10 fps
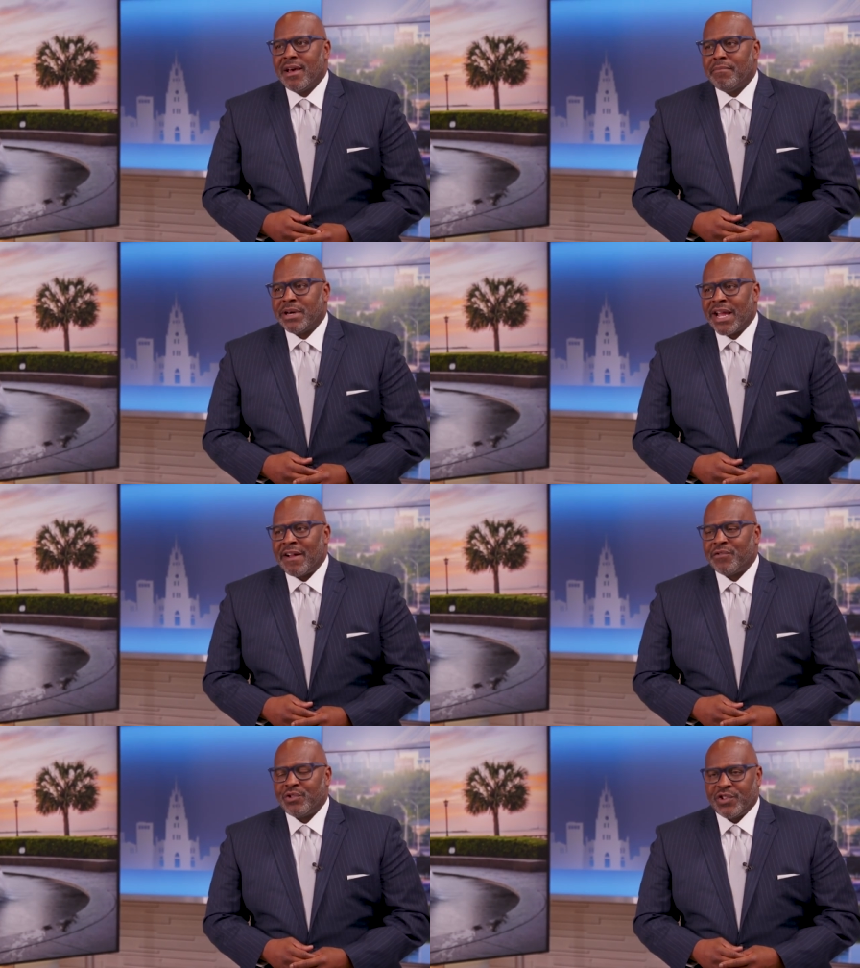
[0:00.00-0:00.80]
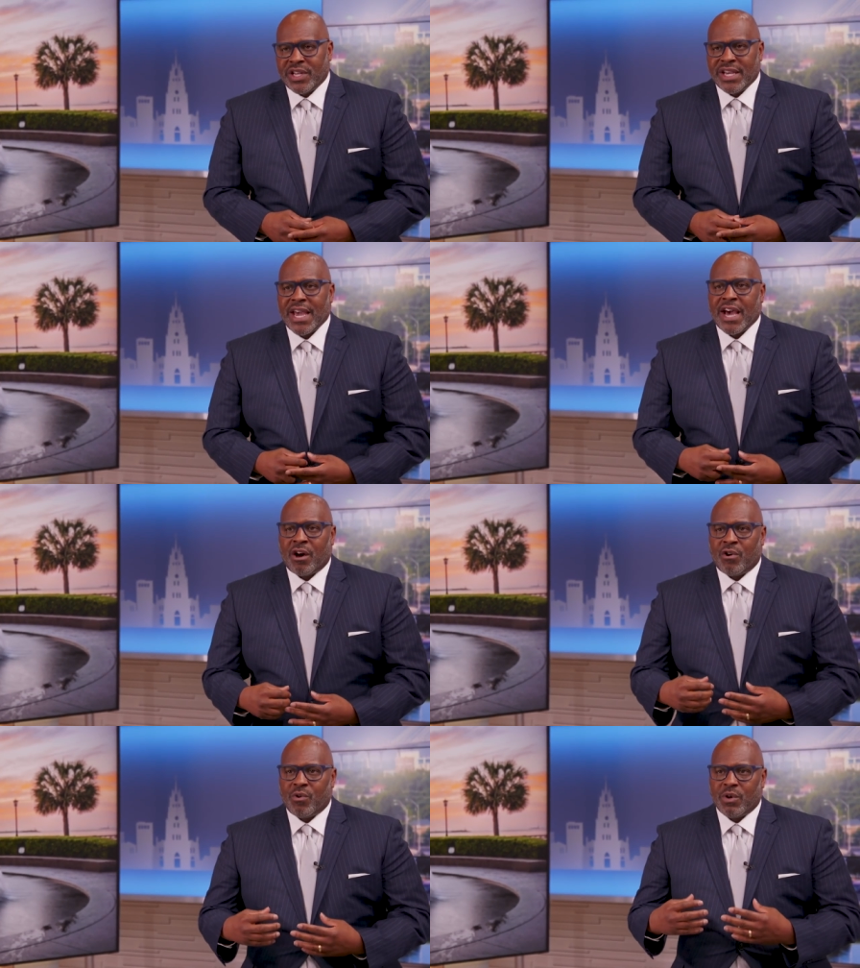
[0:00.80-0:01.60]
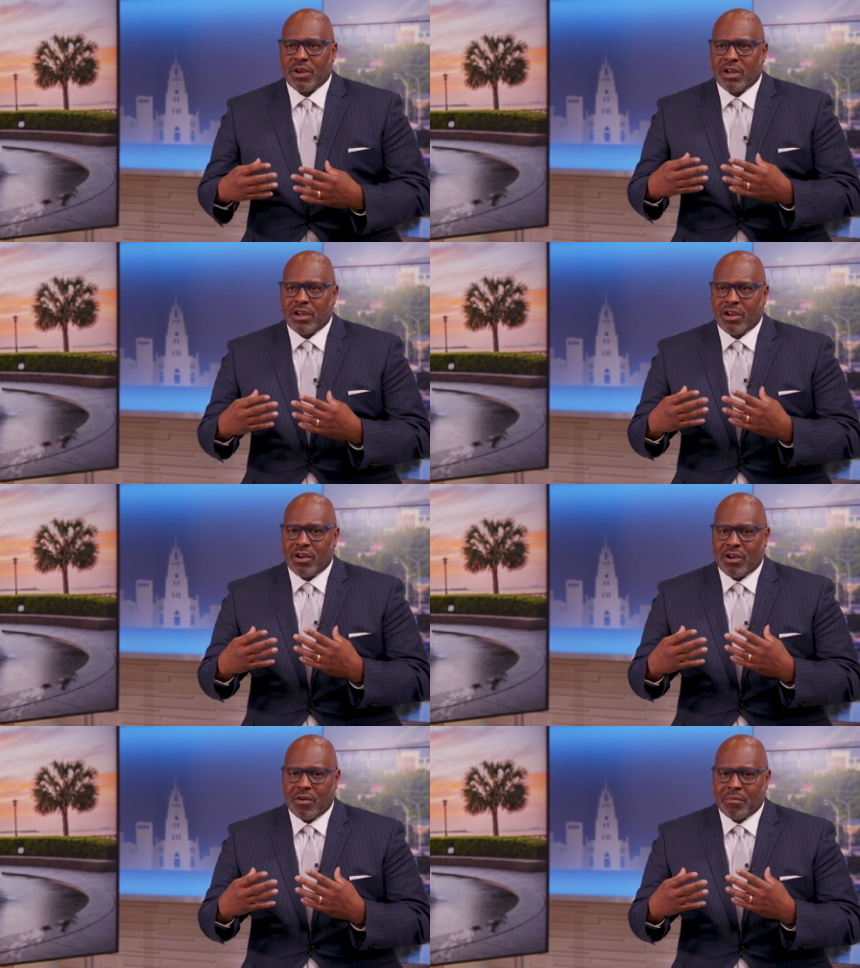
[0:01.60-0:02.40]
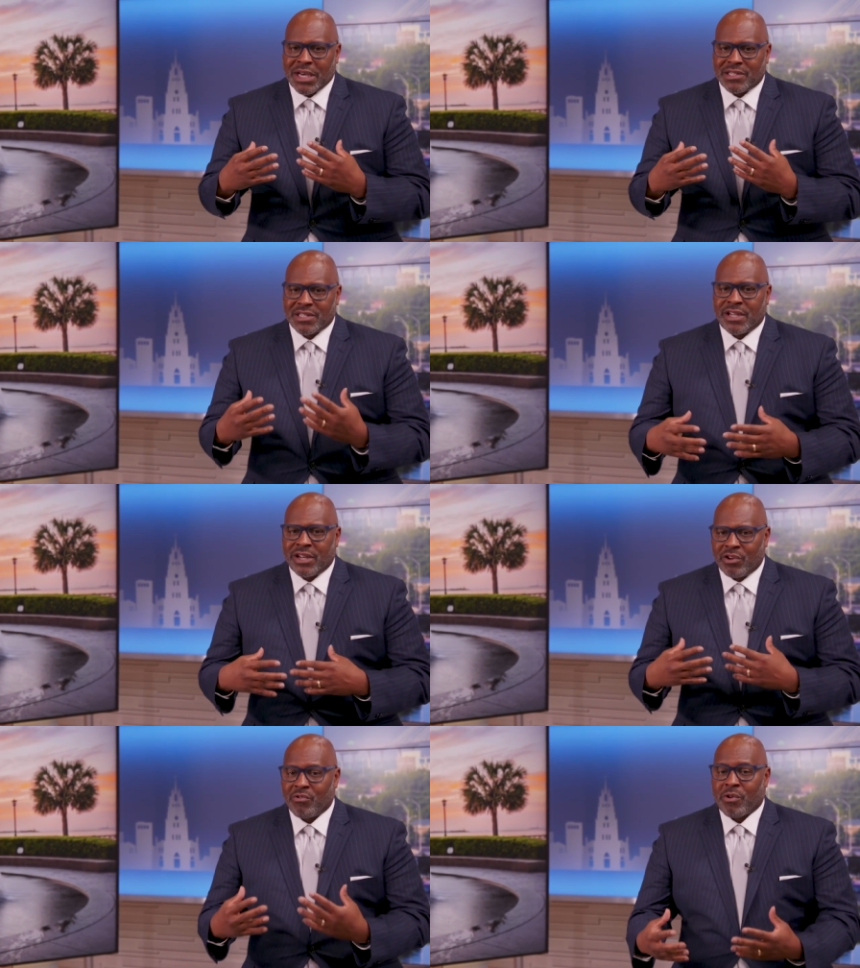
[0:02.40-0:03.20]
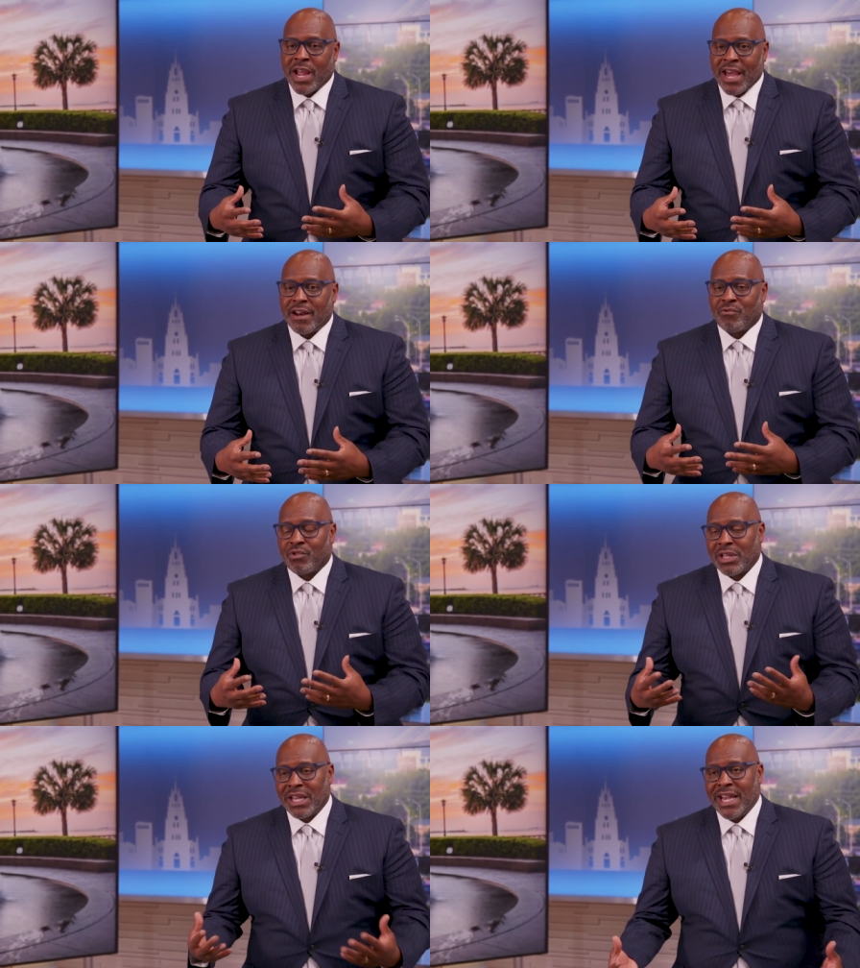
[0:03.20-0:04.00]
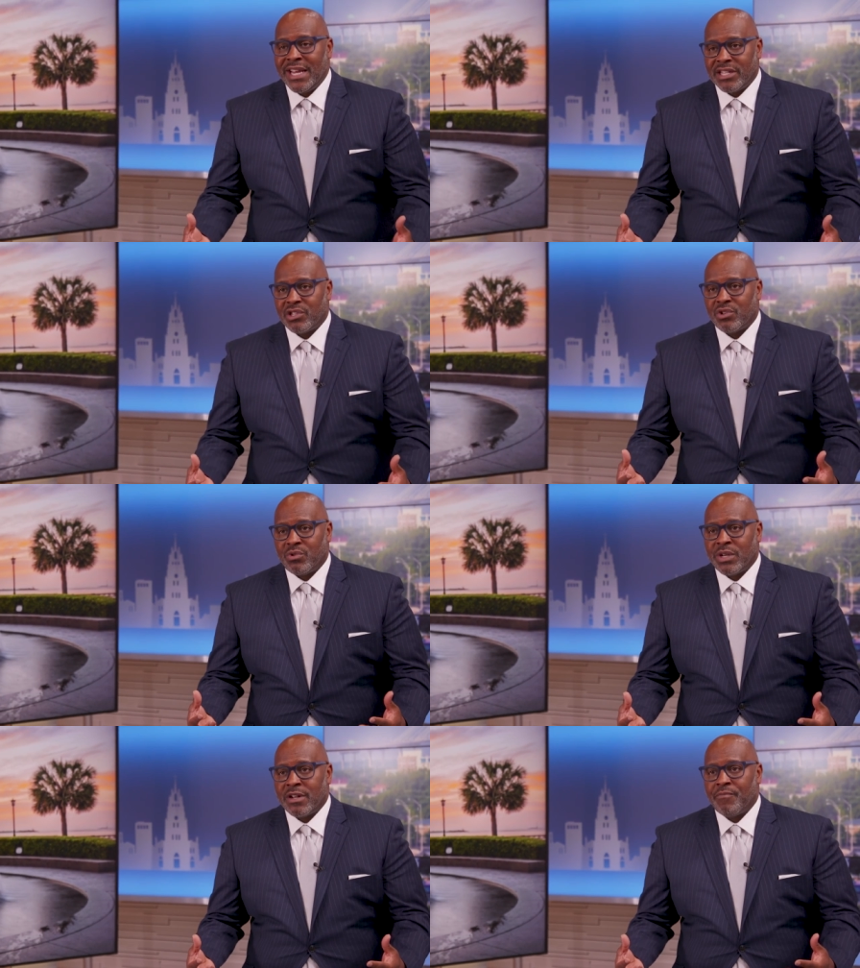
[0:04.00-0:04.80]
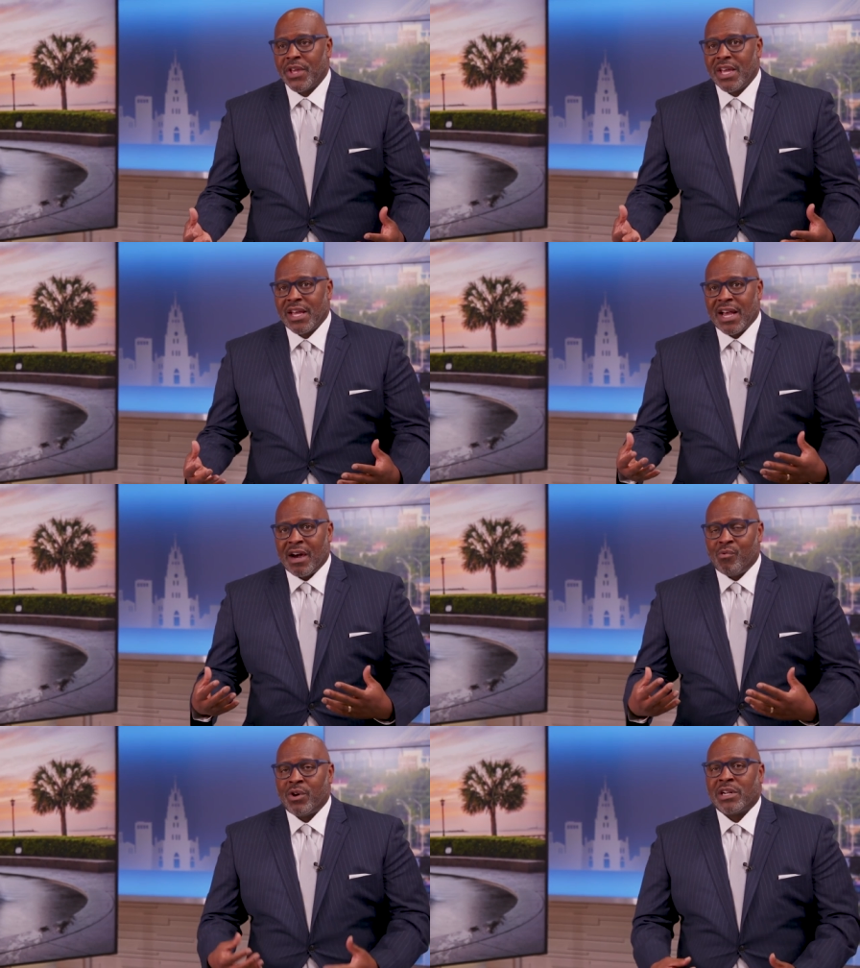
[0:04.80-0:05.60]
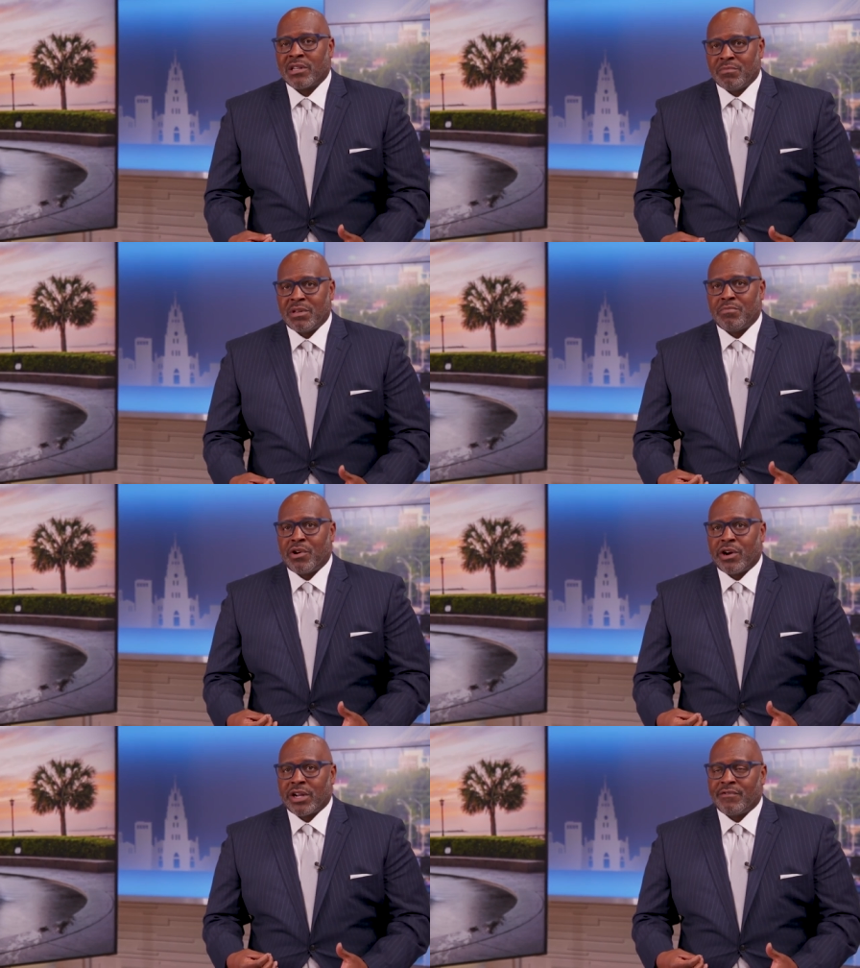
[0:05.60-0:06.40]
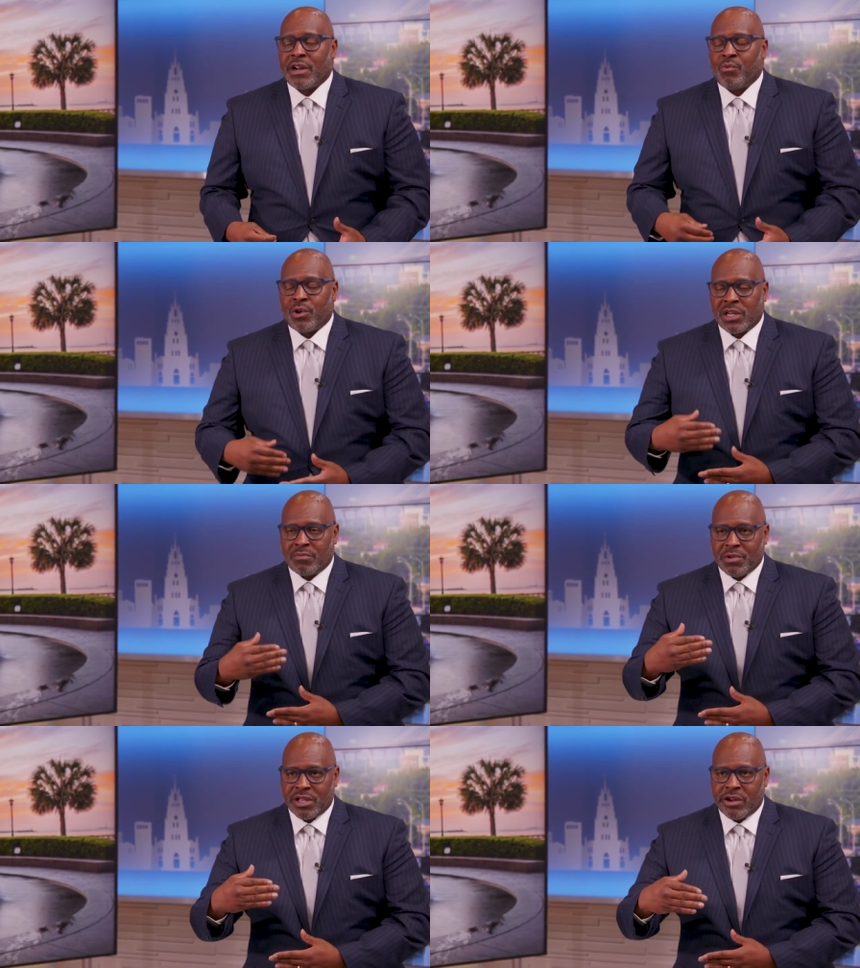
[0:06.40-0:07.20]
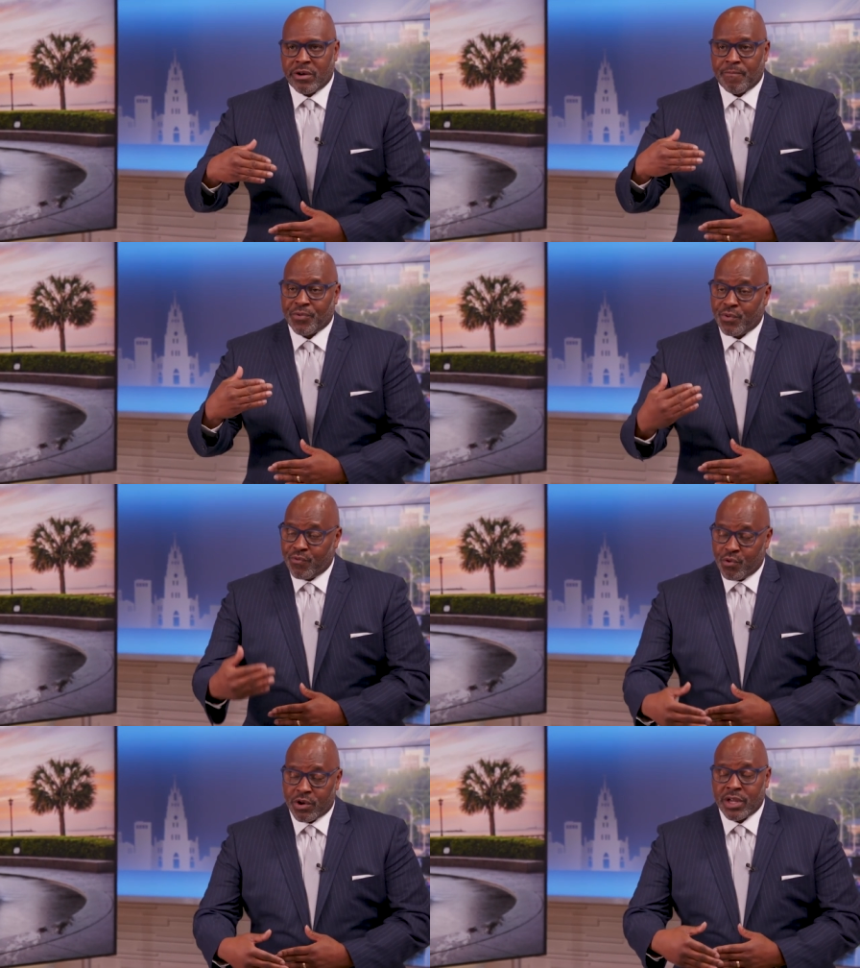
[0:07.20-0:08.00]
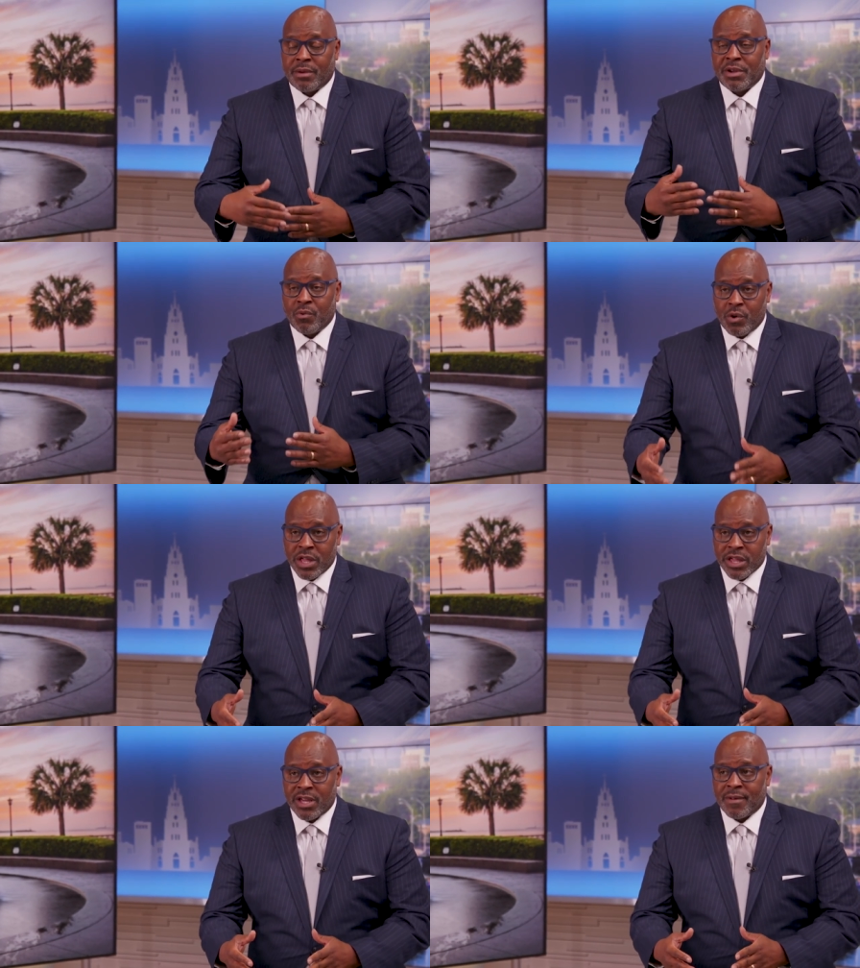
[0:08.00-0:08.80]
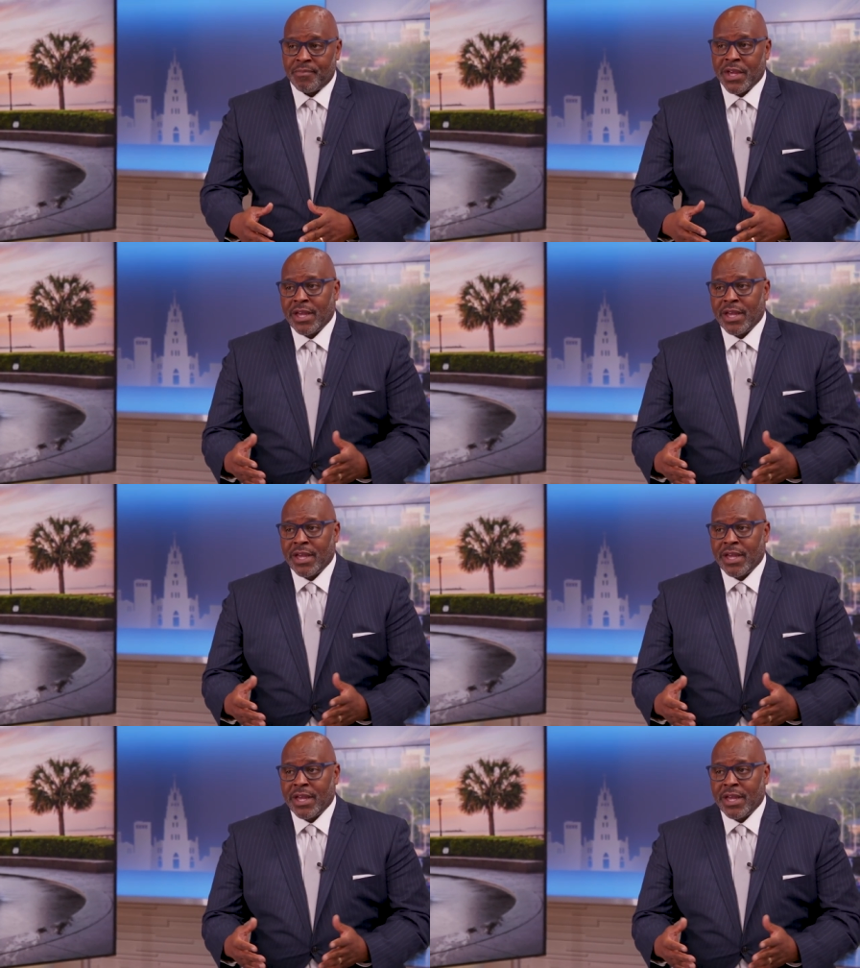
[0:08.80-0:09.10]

But after seeing how my son Grant related to it, I wanted to be a part of it. I wanted to be there for him and with him.